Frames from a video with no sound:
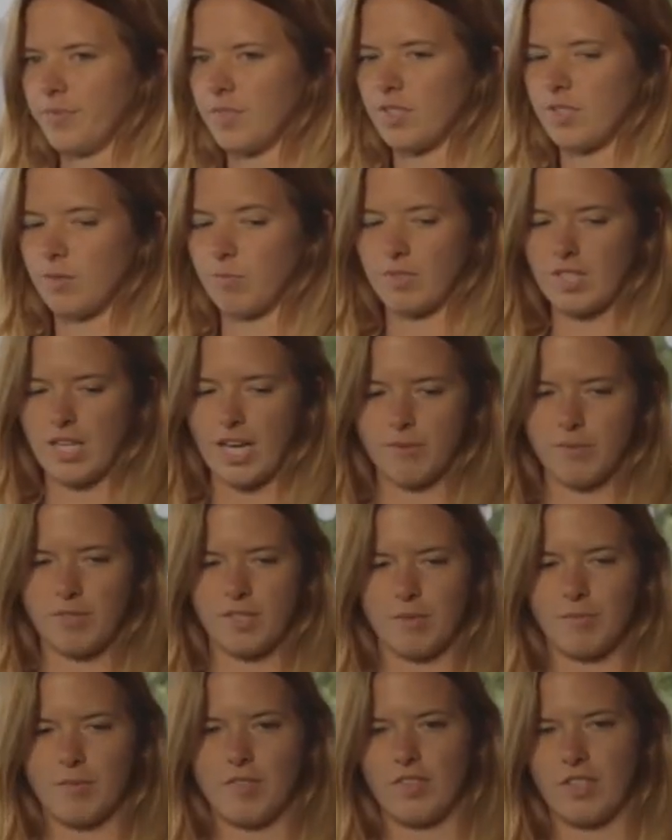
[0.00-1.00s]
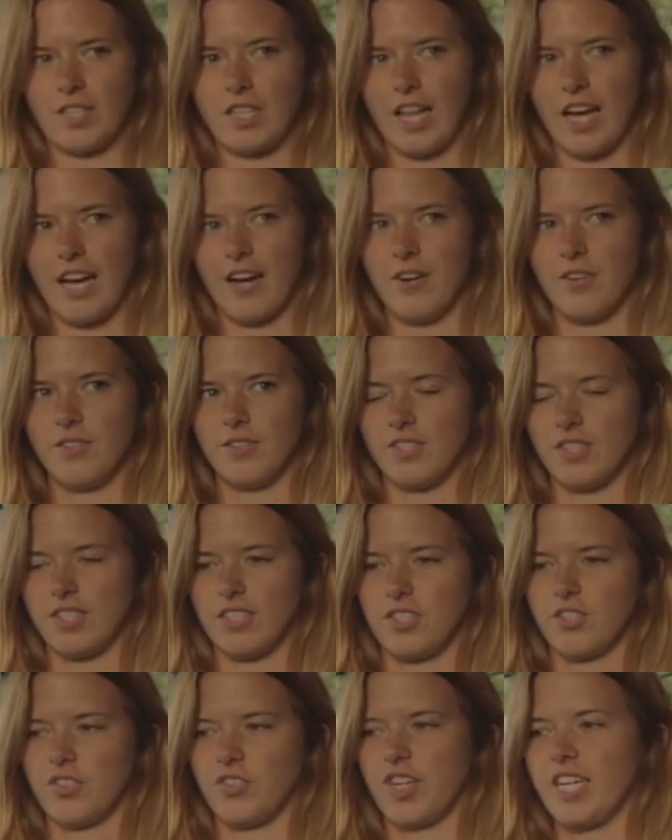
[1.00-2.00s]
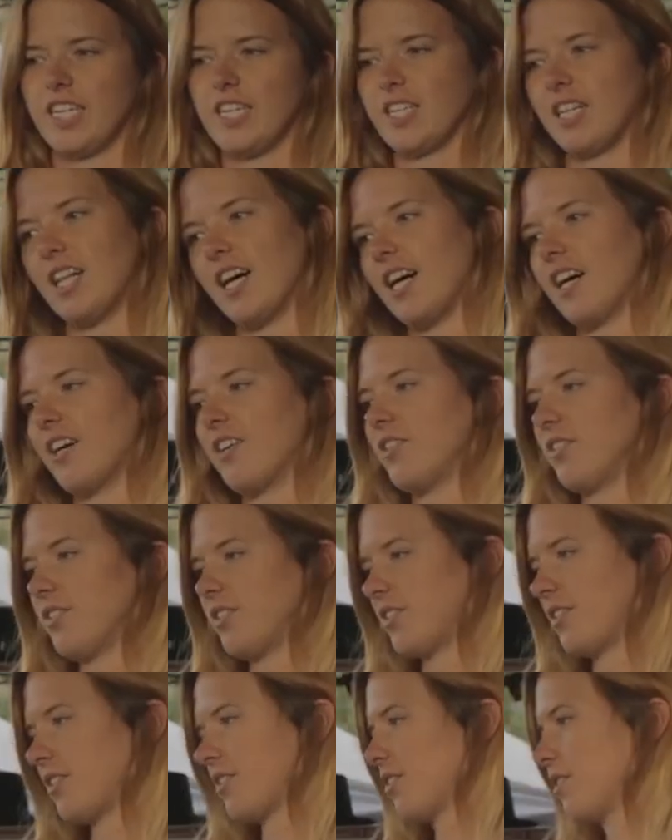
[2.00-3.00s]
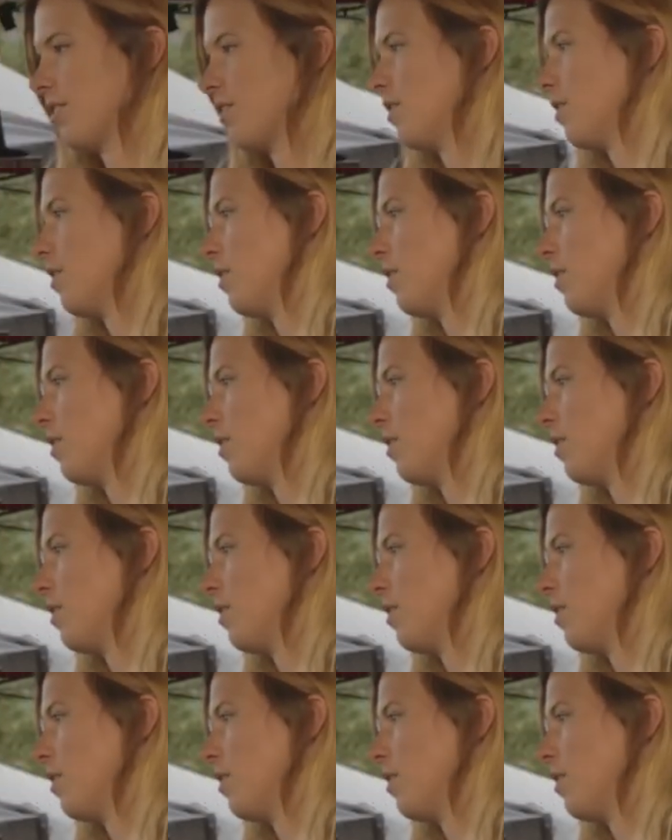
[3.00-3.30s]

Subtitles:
Sometimes some of the clouds are grey clouds.